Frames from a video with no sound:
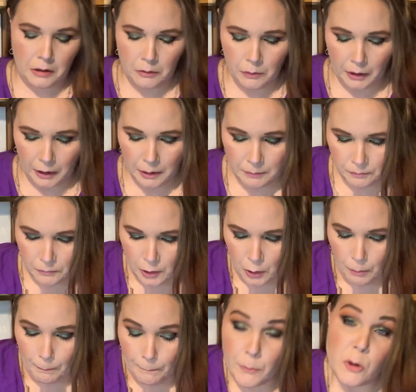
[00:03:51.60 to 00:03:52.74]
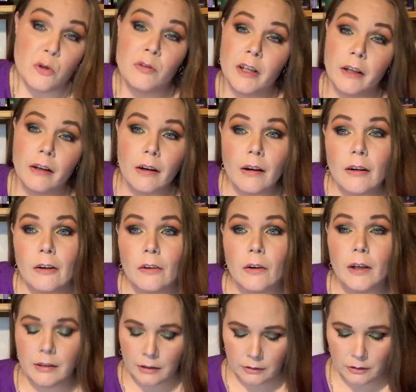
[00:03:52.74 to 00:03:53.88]
Okay, moving
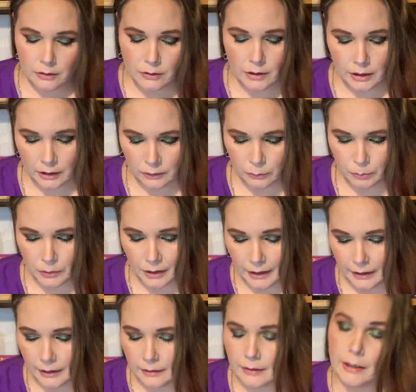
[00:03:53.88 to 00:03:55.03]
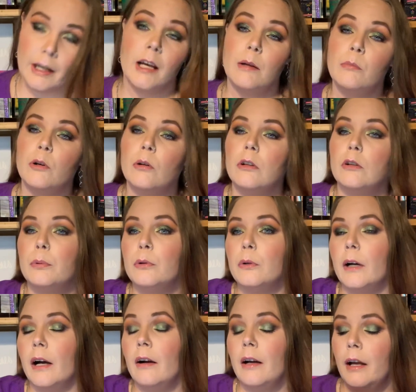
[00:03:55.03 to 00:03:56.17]
on to the next product that I am going to pull
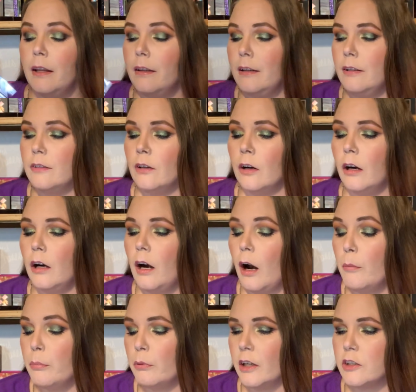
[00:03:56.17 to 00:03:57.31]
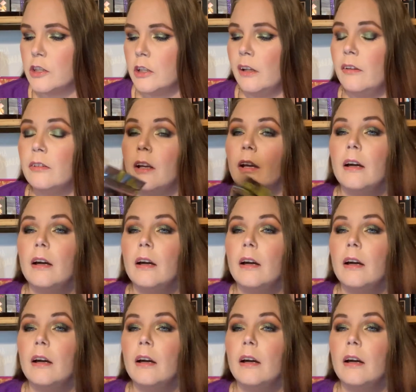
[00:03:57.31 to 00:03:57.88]
out, and these are brushes.